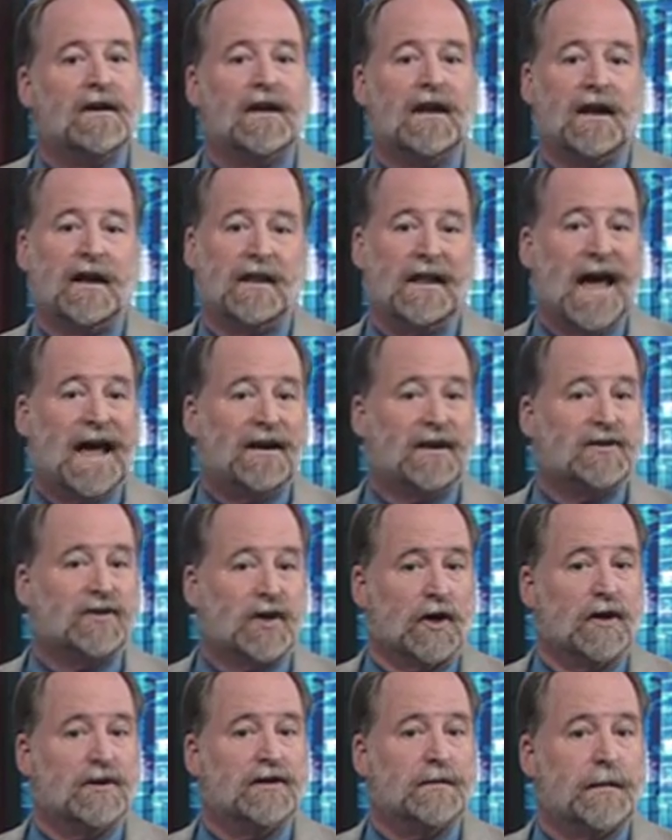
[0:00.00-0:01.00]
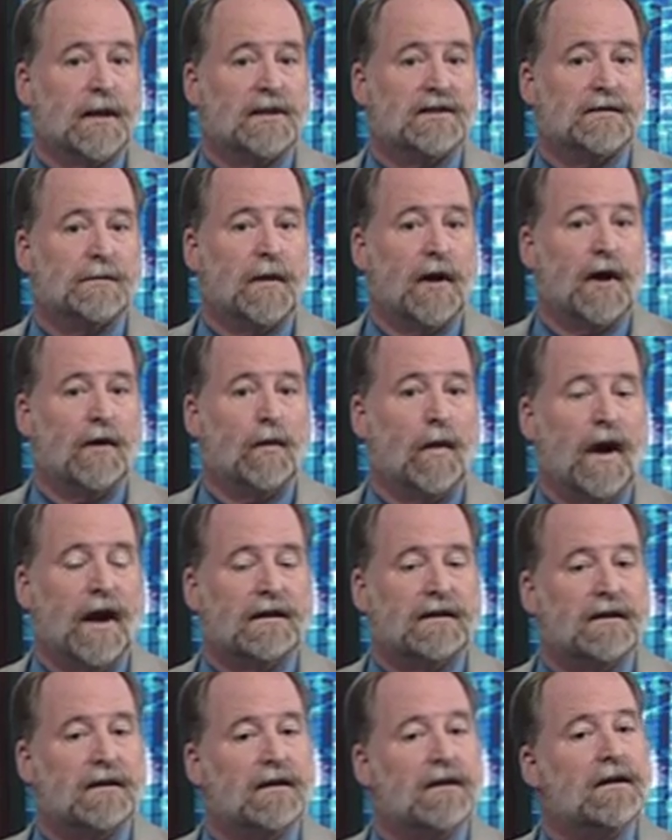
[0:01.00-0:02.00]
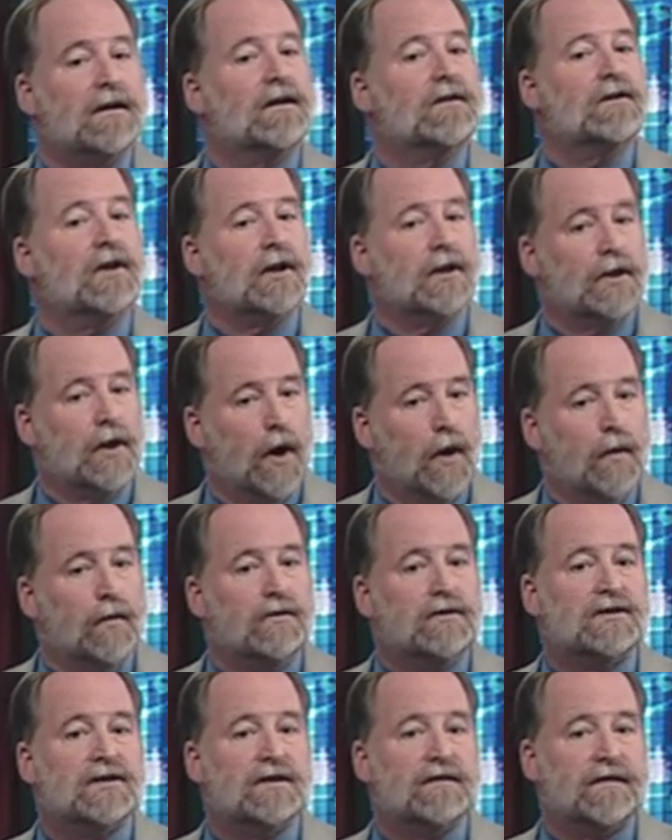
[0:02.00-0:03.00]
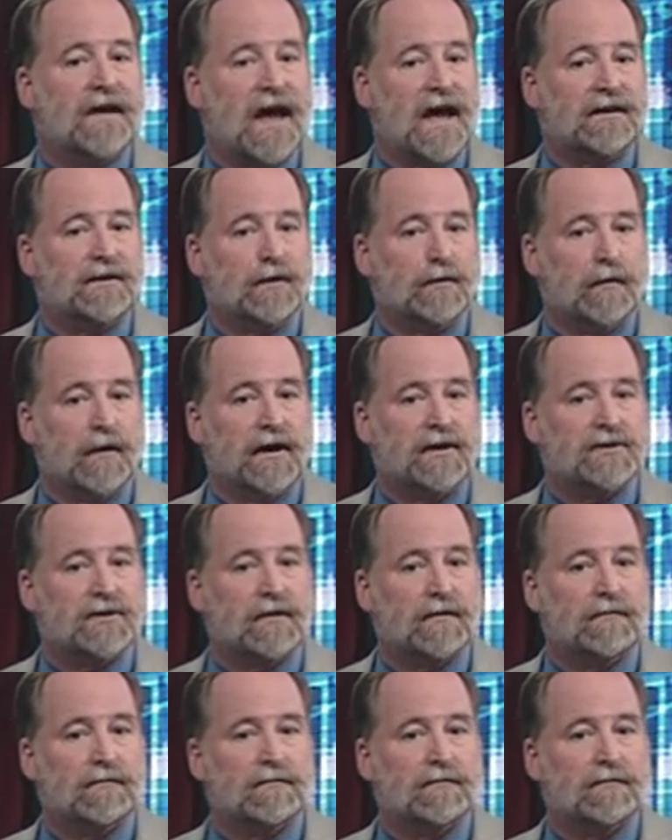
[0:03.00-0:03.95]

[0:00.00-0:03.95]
And that in turn depends upon what? The loan-to-value ratio.